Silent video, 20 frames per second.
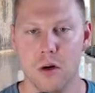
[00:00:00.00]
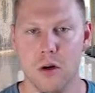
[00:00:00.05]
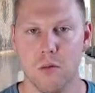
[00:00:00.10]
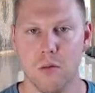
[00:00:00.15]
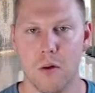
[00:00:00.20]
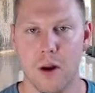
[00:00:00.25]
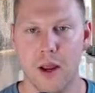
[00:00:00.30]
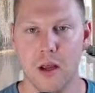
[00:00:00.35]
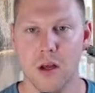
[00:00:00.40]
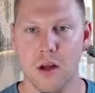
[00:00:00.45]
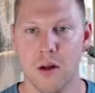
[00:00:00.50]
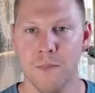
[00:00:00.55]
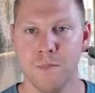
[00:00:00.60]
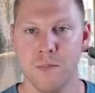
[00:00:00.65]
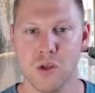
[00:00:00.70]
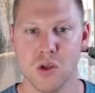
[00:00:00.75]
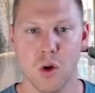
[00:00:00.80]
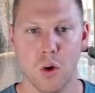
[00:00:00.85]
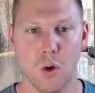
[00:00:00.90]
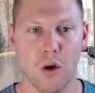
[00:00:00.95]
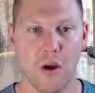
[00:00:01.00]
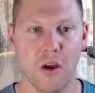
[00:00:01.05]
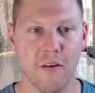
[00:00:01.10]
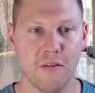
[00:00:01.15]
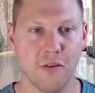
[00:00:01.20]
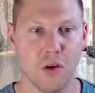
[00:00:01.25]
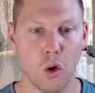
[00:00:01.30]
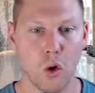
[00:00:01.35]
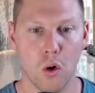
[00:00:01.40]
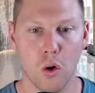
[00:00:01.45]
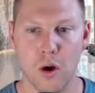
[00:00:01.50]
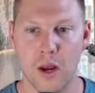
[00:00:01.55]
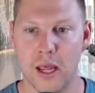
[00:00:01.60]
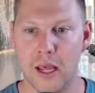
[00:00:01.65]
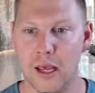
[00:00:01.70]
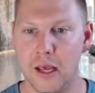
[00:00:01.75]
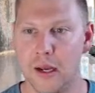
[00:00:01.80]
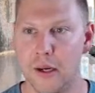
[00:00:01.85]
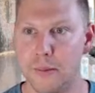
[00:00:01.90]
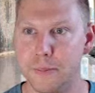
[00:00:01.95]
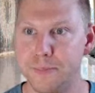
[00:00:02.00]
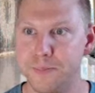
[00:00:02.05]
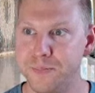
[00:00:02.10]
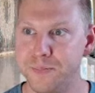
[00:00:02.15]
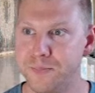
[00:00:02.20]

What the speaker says: right? So if you're in,